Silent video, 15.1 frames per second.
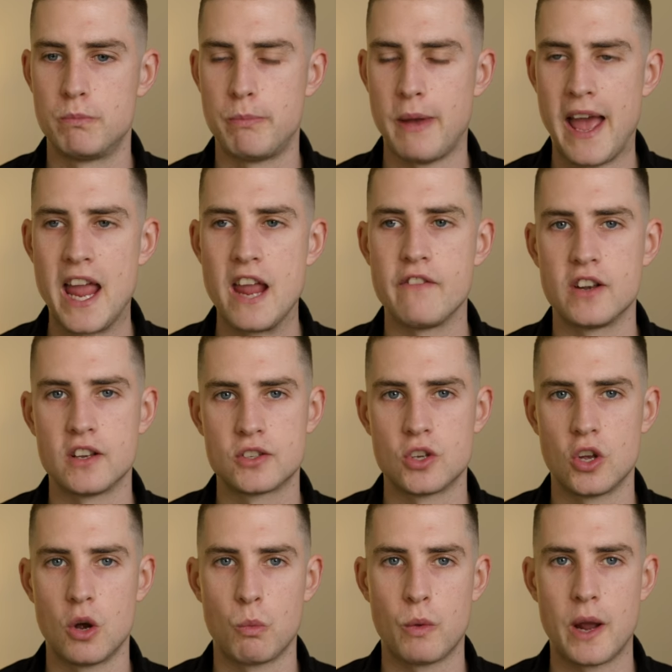behave in a
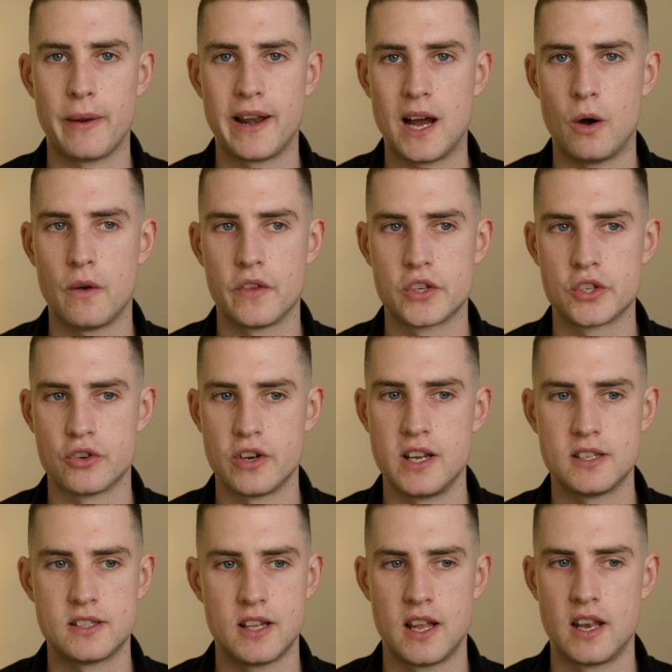certain way when out on the
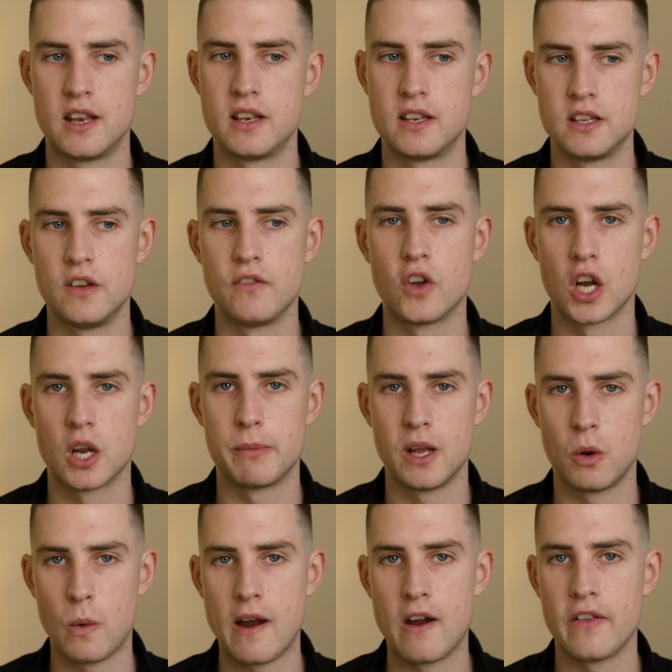streets, then you've got to be
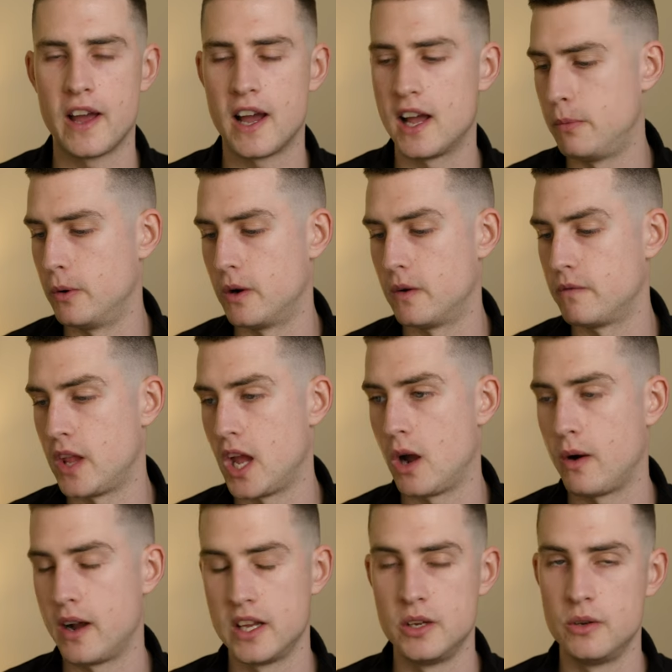aware of that. But no,
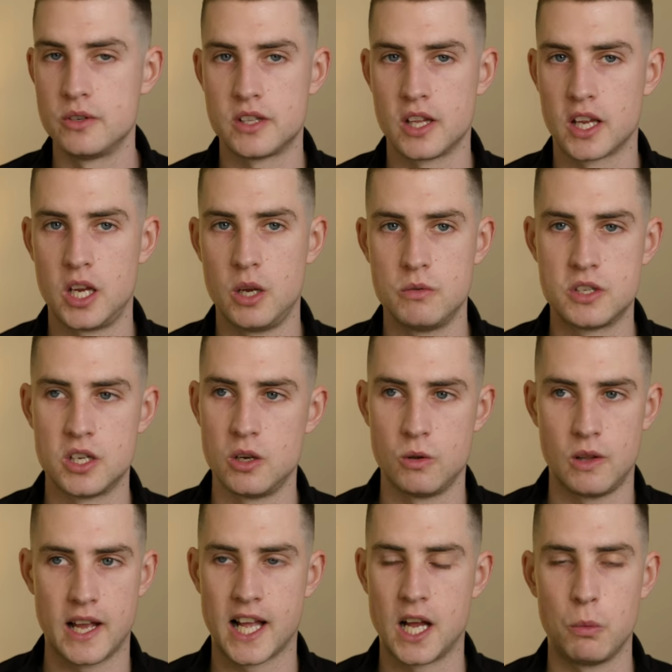I use the Q2
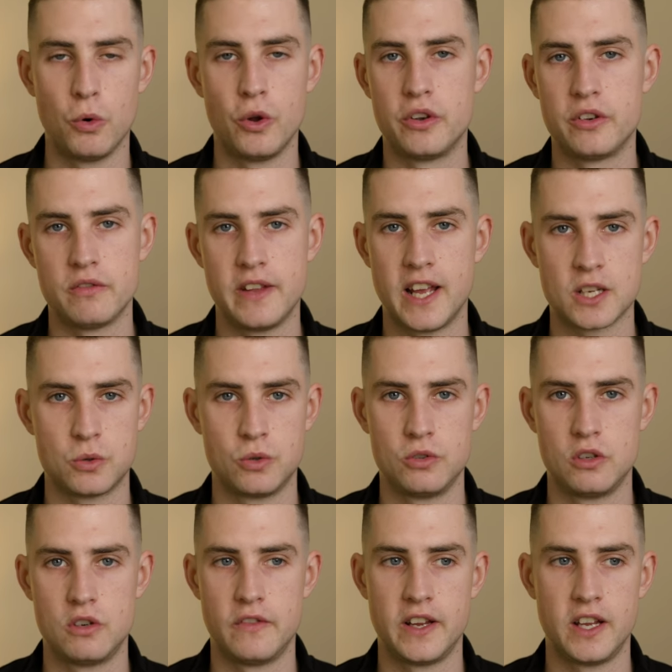like I would the
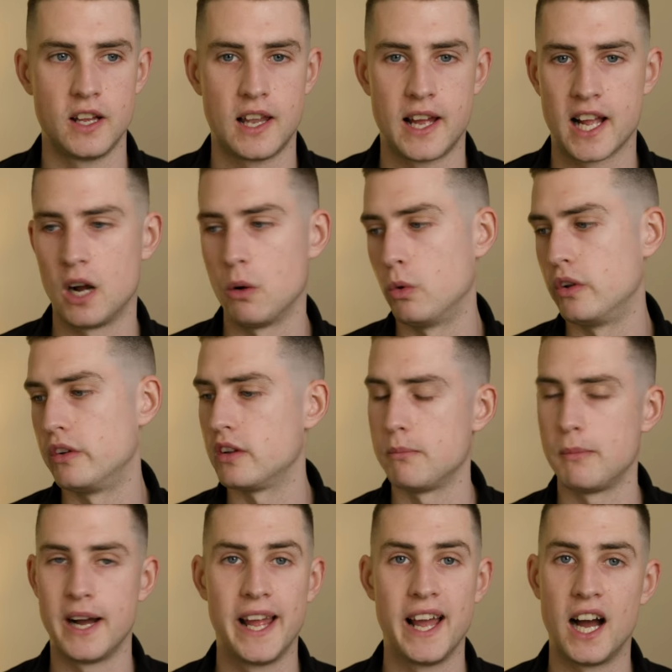X100V, like I would
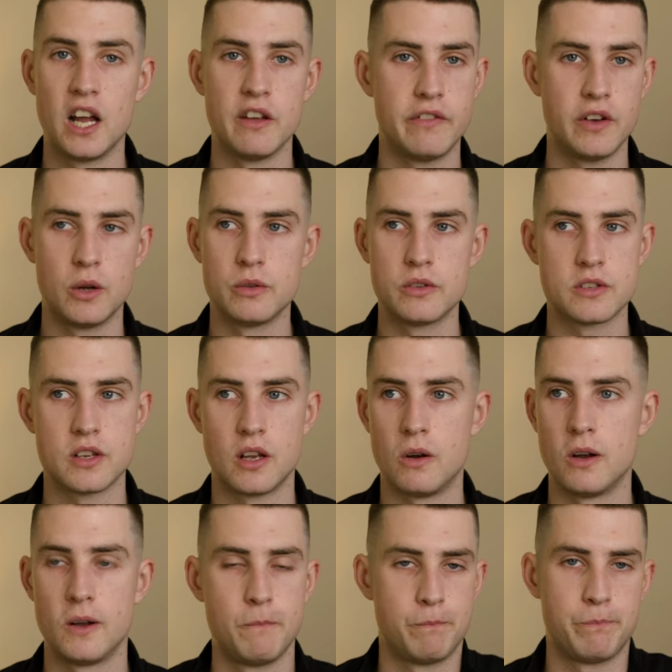my iPhone. So
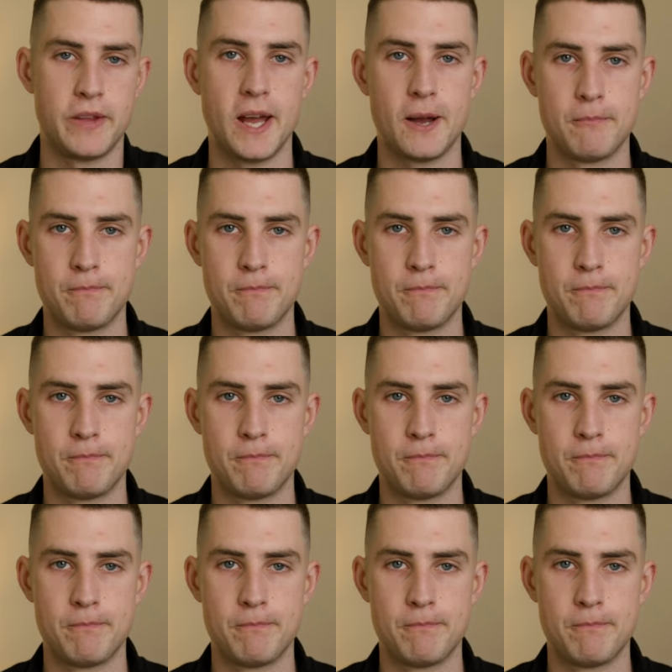yeah.